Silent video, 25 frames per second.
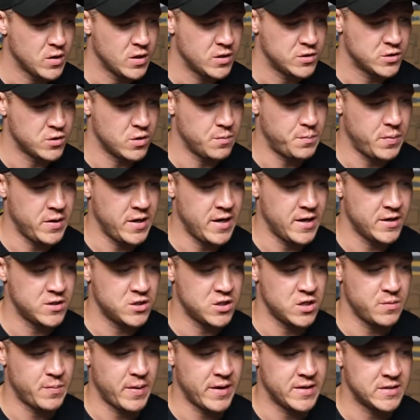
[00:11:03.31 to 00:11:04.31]
So a
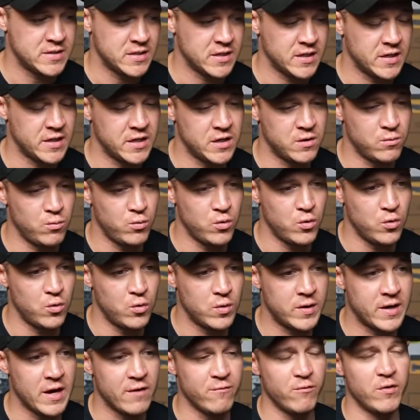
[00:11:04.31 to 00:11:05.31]
PNG basically
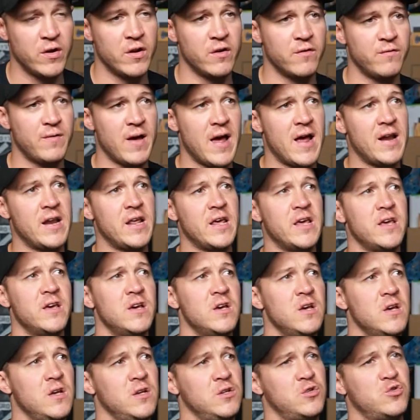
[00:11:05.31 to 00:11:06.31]
will get rid of any
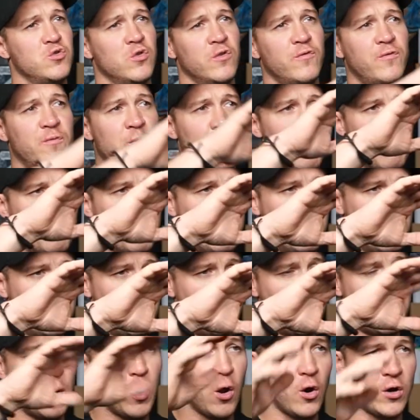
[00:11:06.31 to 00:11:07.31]
sort of
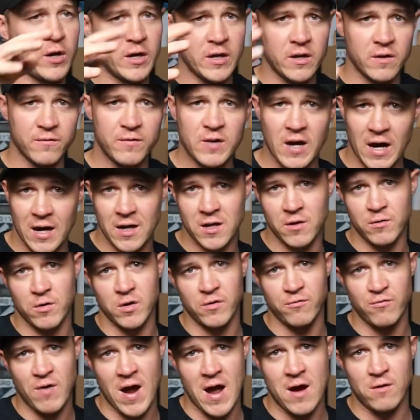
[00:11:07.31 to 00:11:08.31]
blocking of
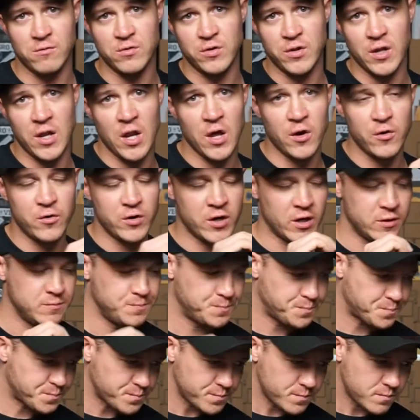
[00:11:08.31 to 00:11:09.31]
color around the
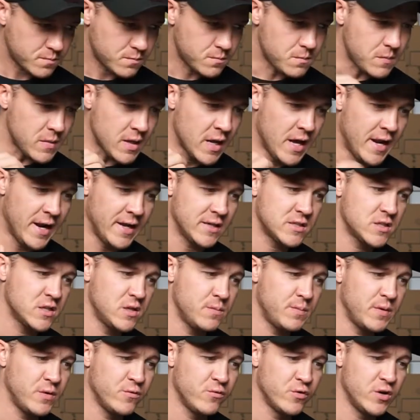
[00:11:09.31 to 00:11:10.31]
logo, and that's going
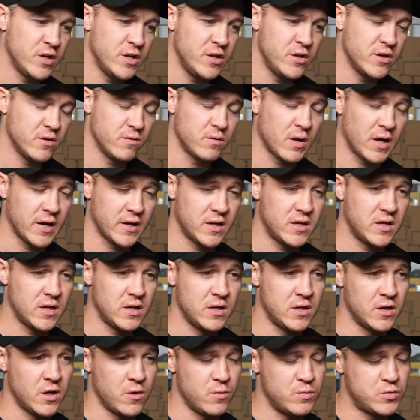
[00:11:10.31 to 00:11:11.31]
to be really, like,
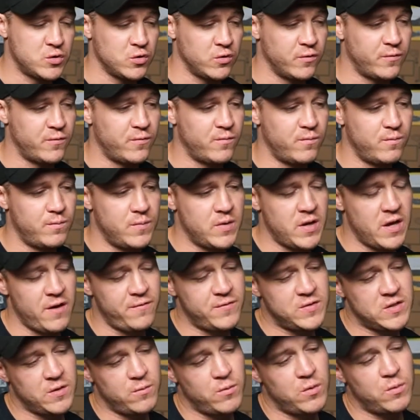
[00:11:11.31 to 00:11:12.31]
you know, sort of,
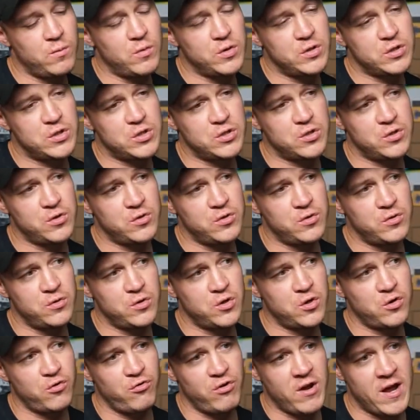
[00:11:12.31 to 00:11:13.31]
if someone wants to
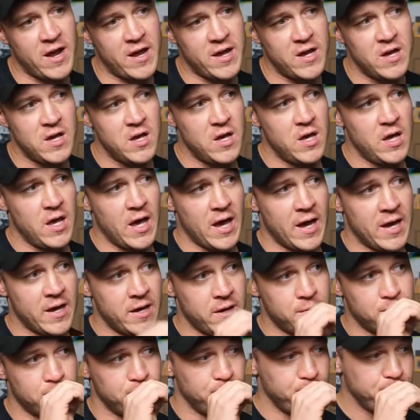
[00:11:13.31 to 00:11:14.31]
create a